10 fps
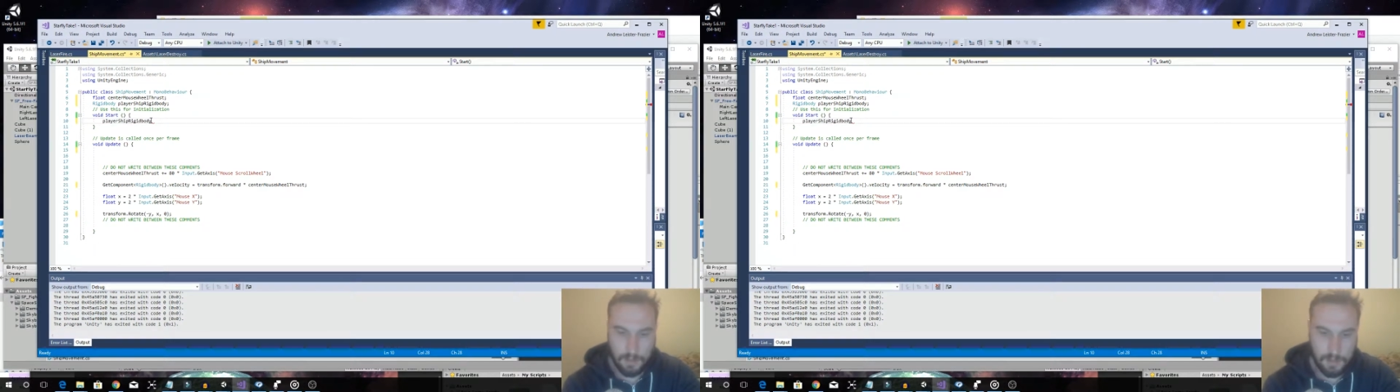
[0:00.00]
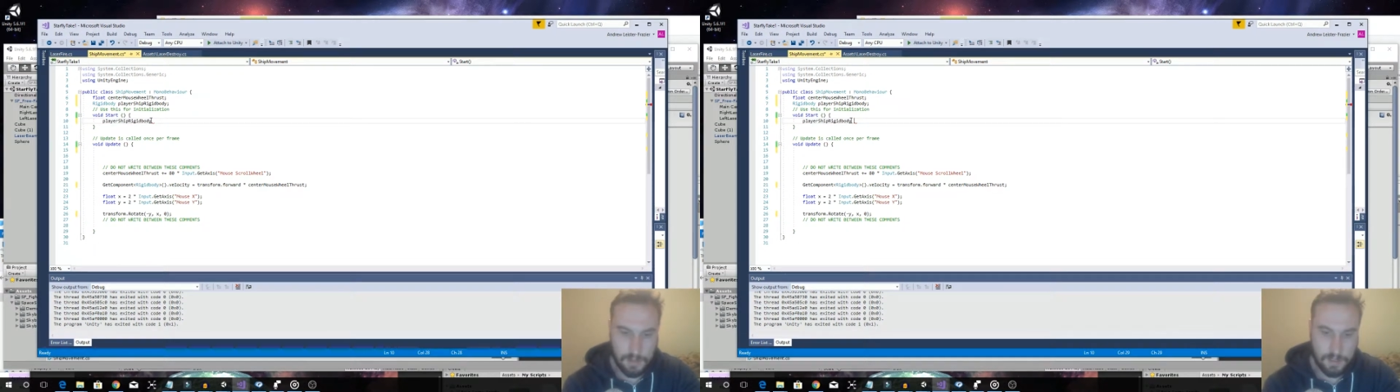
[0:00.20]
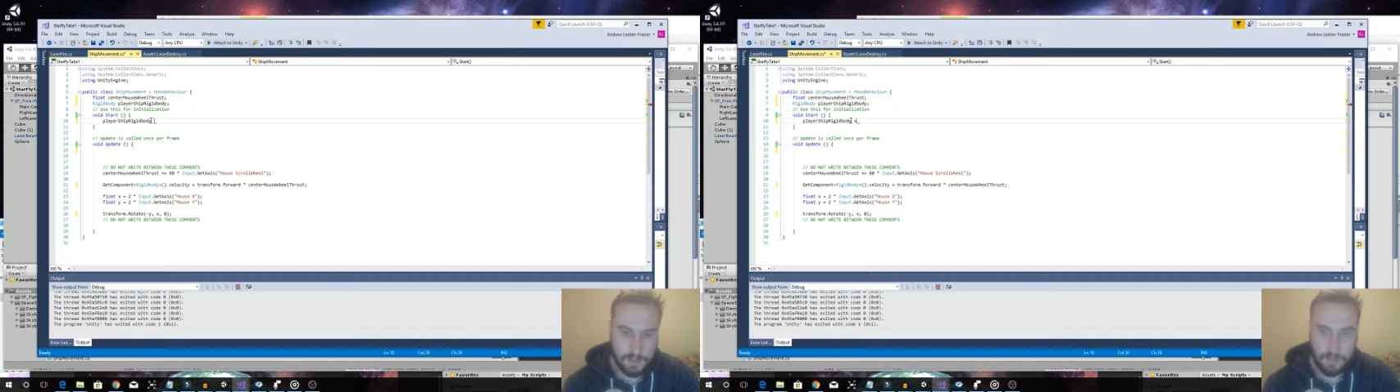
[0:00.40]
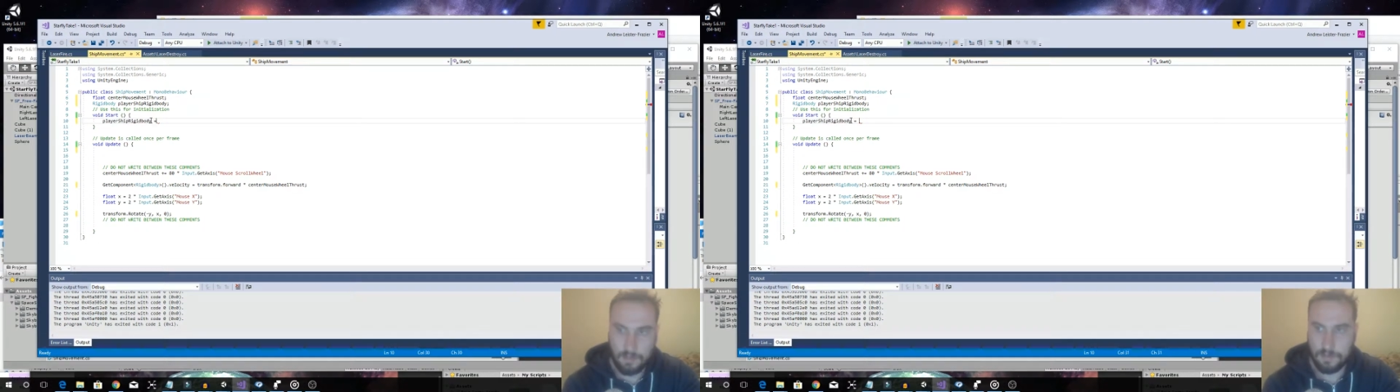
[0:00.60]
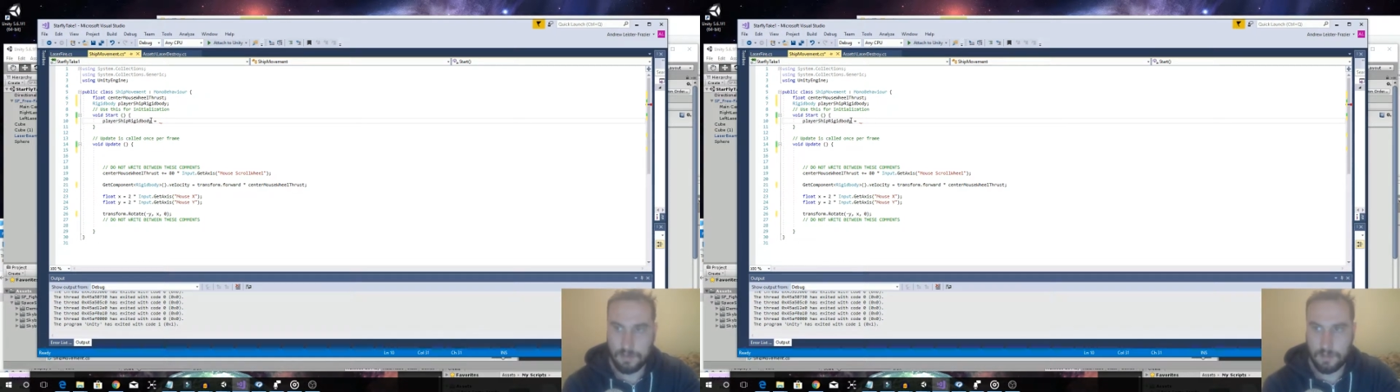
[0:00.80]
is
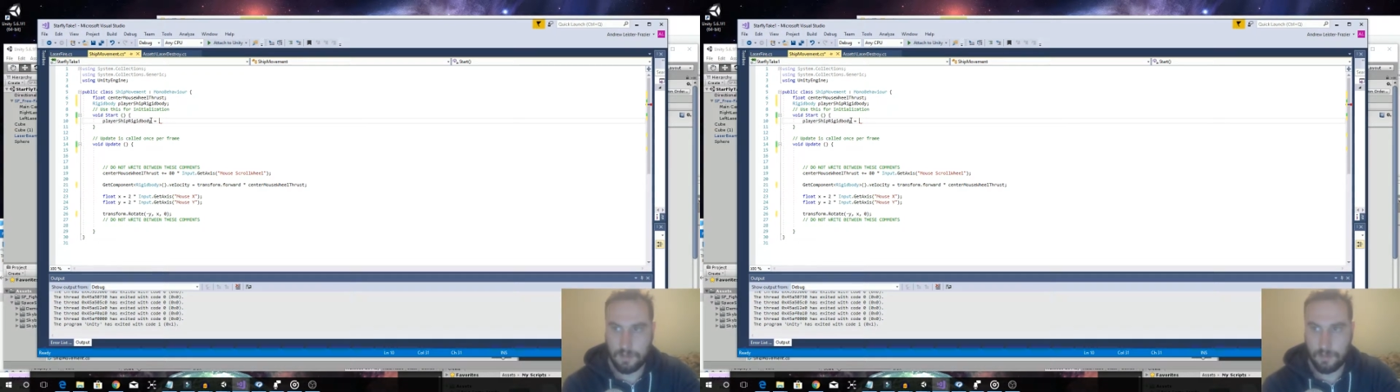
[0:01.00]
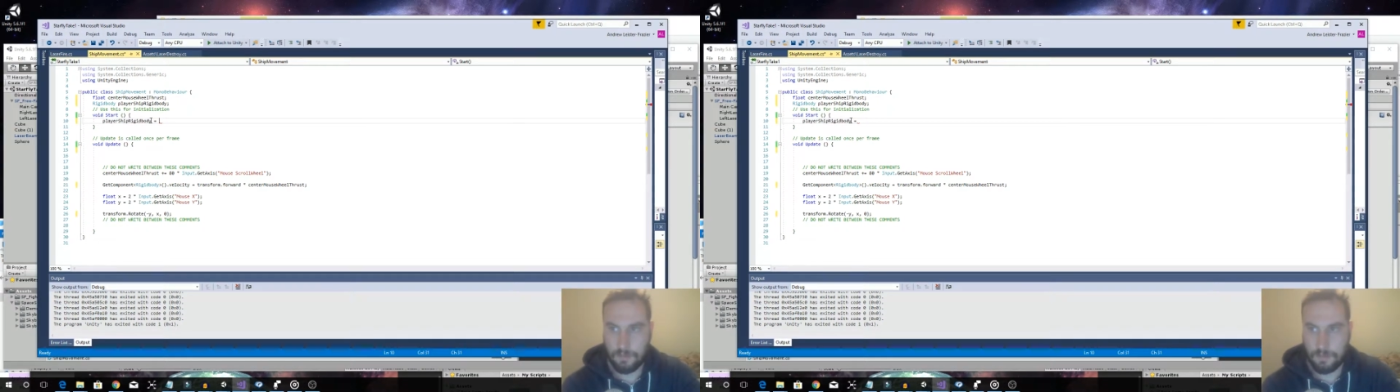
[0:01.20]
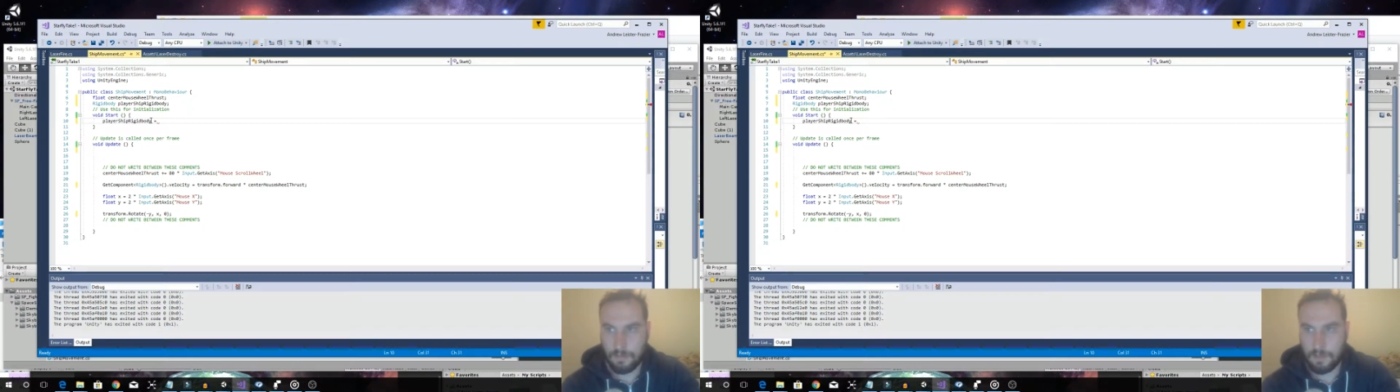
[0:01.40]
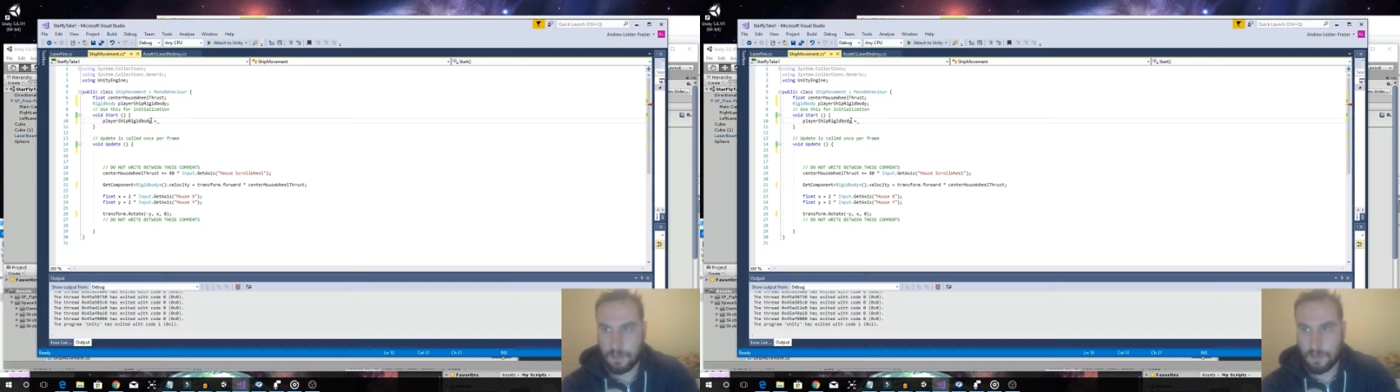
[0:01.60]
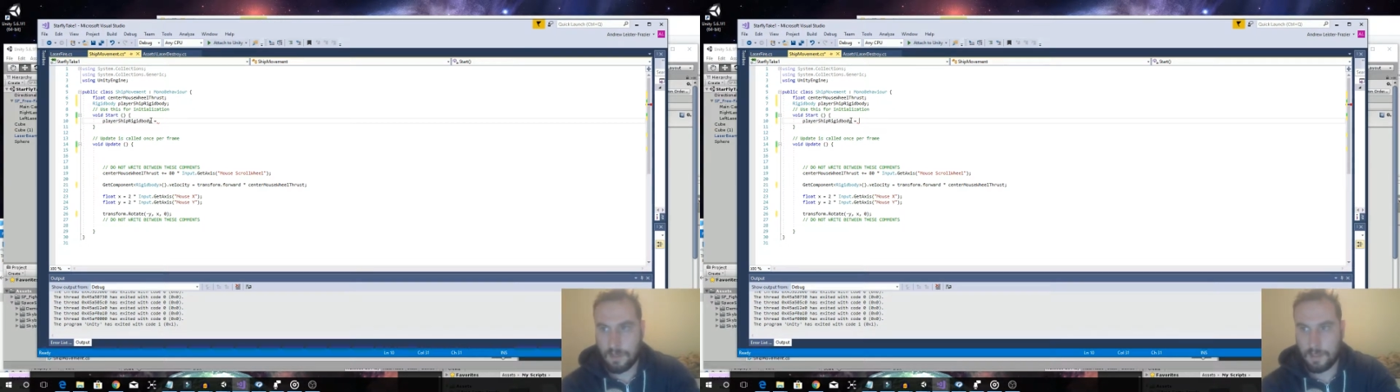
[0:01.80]
equal to
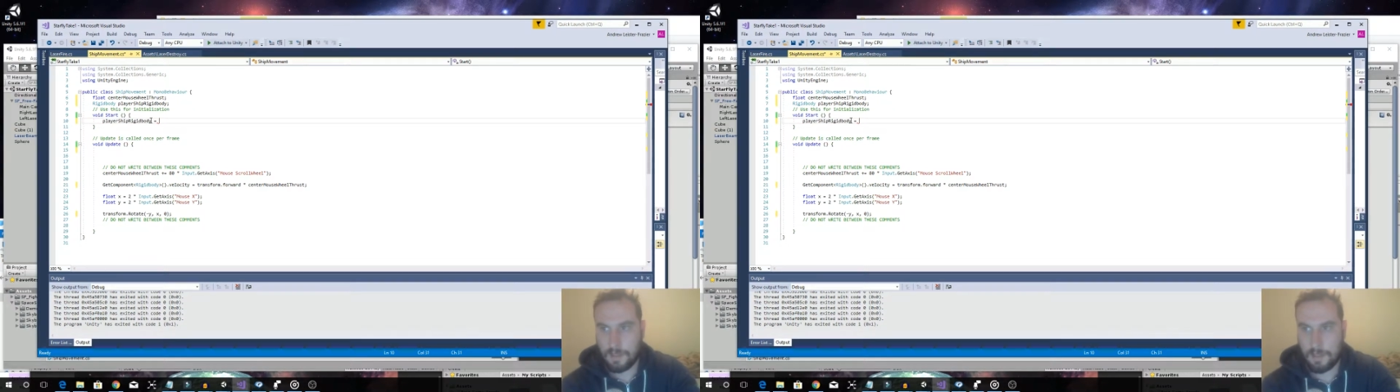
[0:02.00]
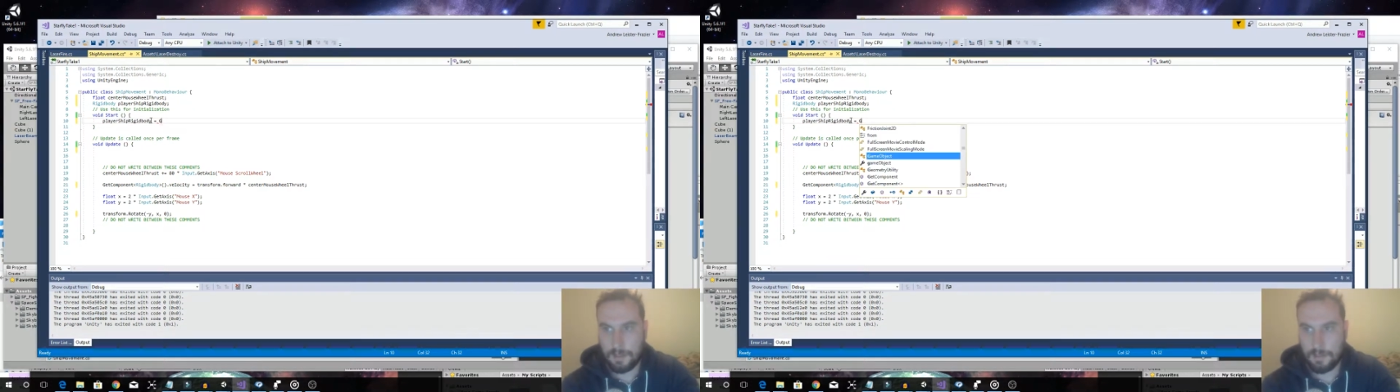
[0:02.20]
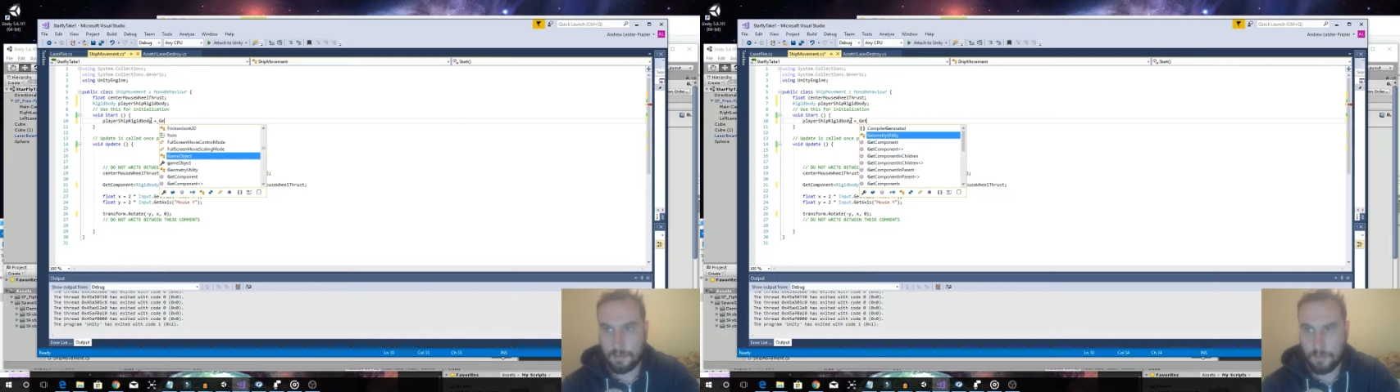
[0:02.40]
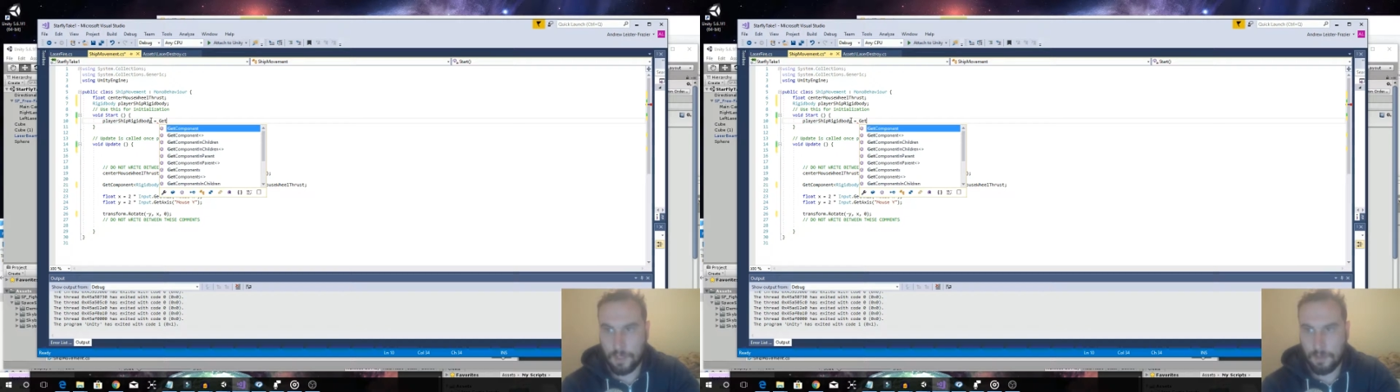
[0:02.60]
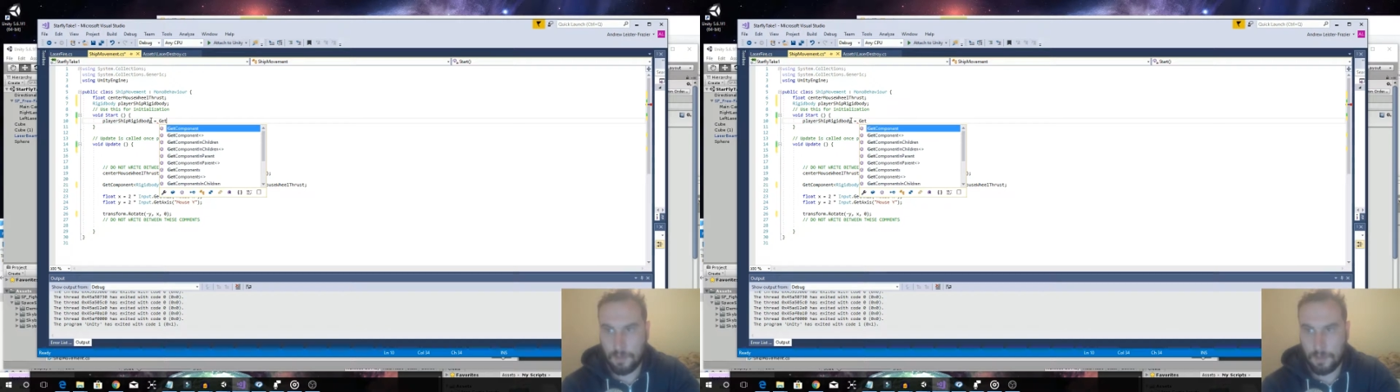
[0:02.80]

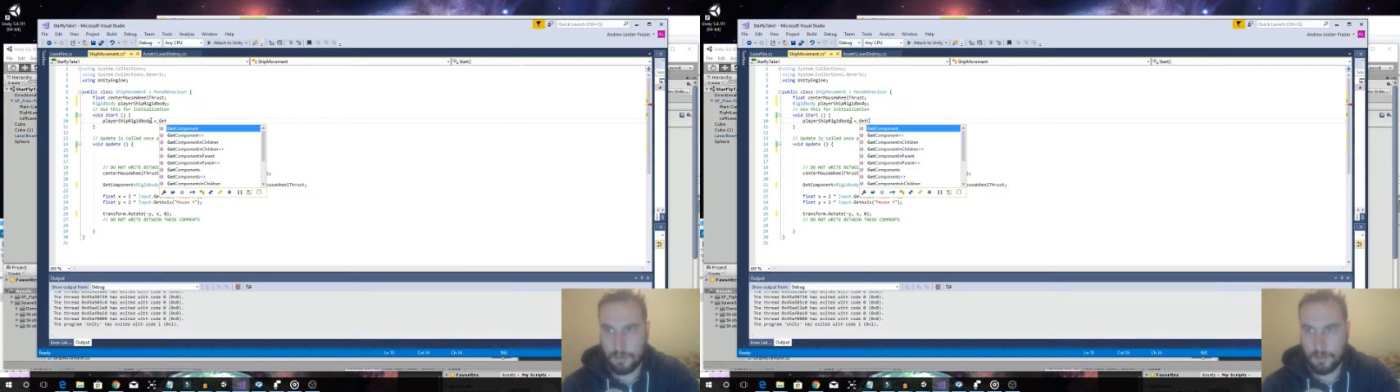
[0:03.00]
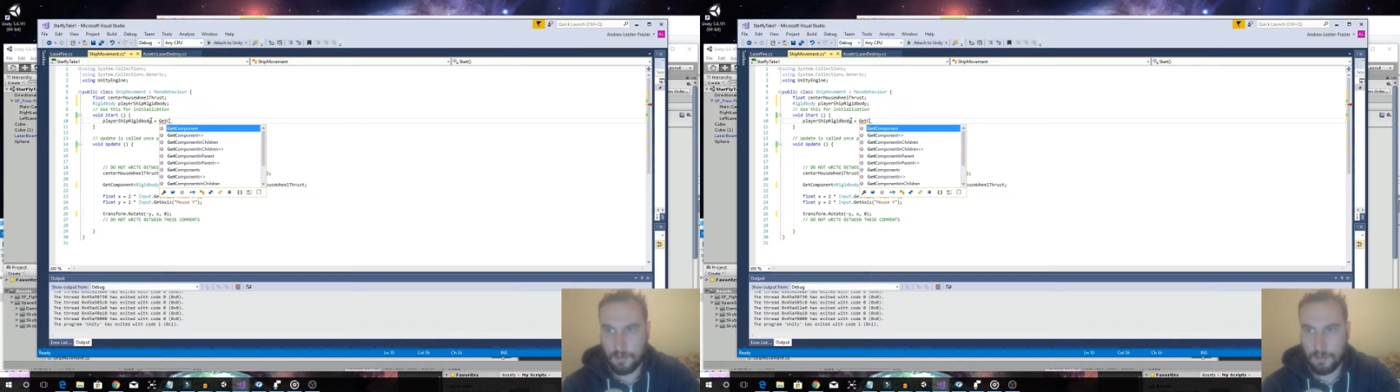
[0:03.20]
GetComponent.